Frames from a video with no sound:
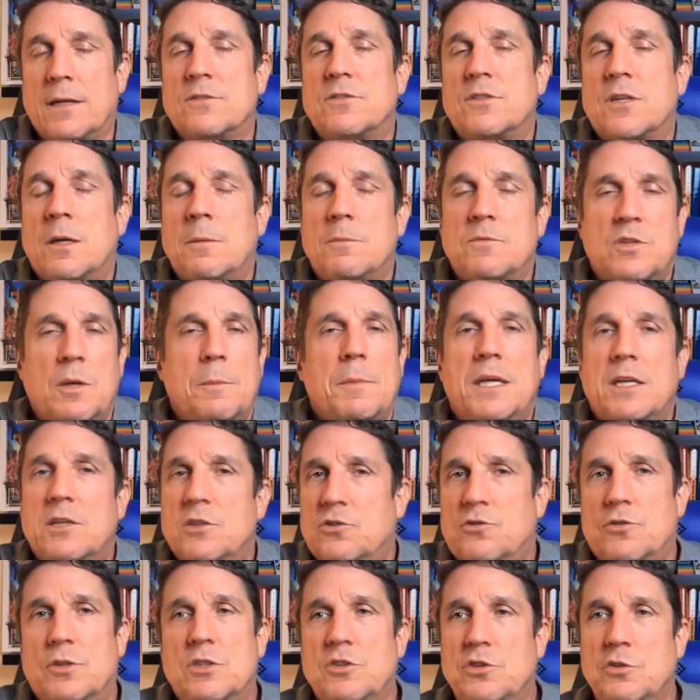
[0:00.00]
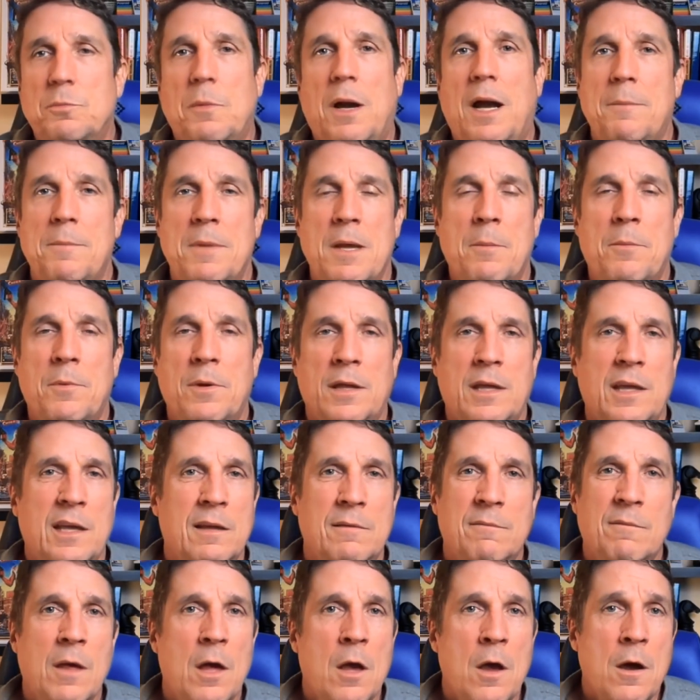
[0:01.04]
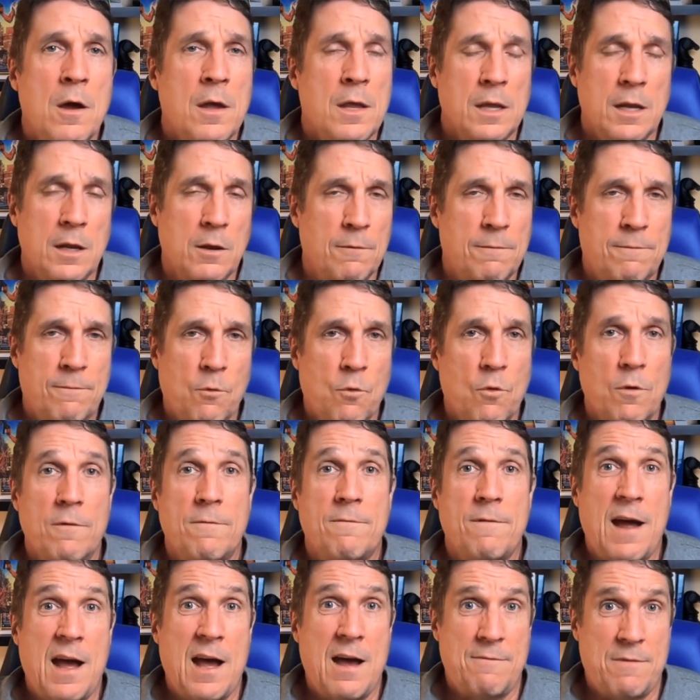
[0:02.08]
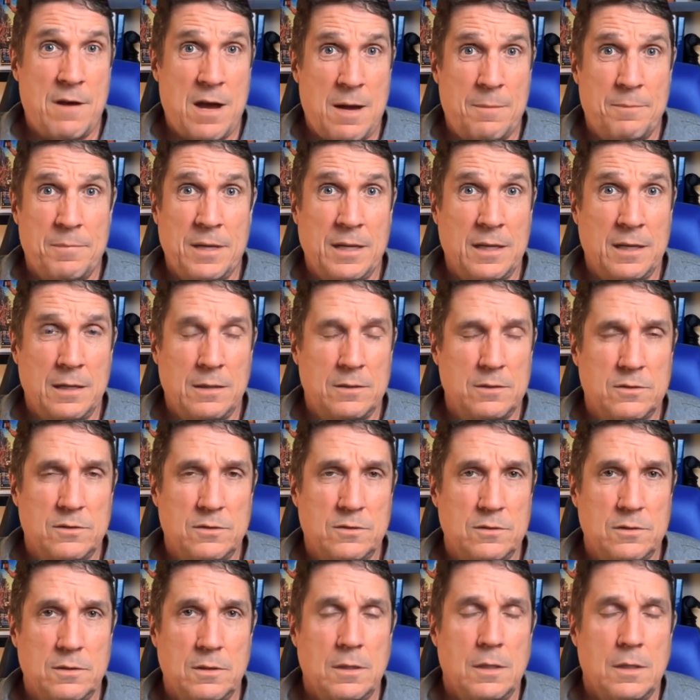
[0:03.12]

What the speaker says: Some industries you might be able to get, 4 or 5 opt-ins